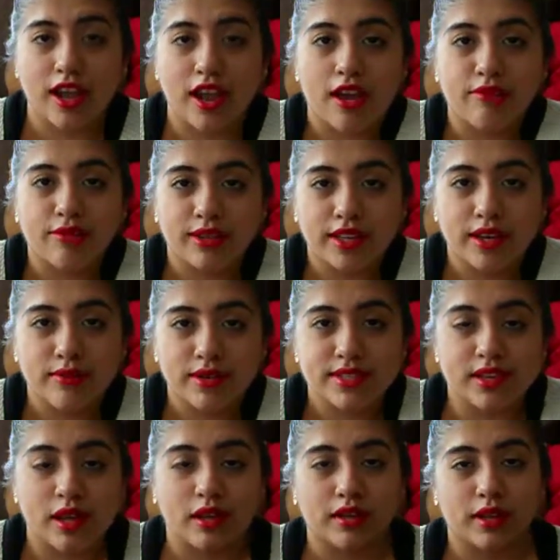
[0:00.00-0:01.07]
It really
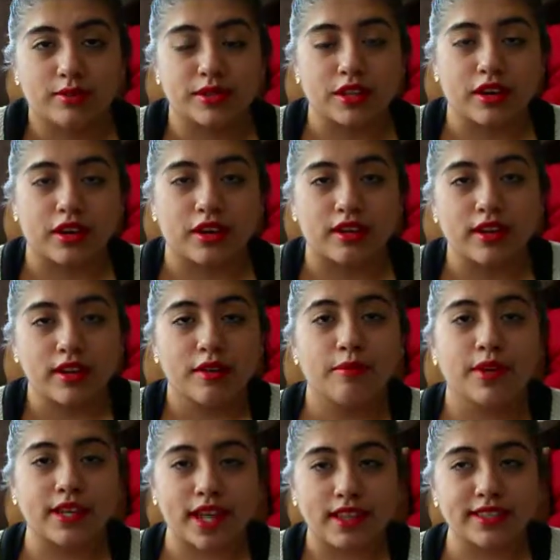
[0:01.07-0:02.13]
was all up to her.
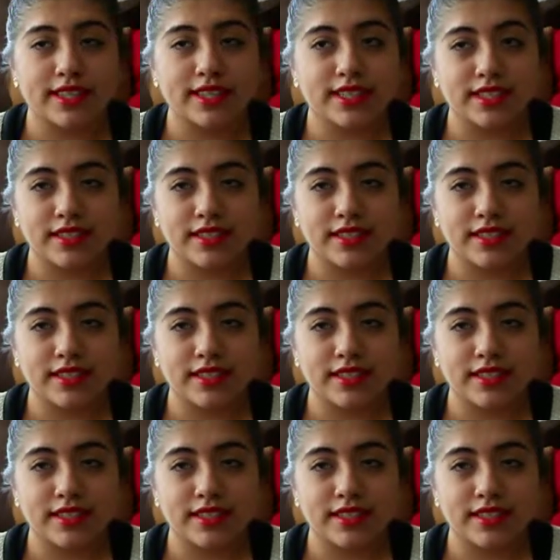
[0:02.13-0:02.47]
Mackenzie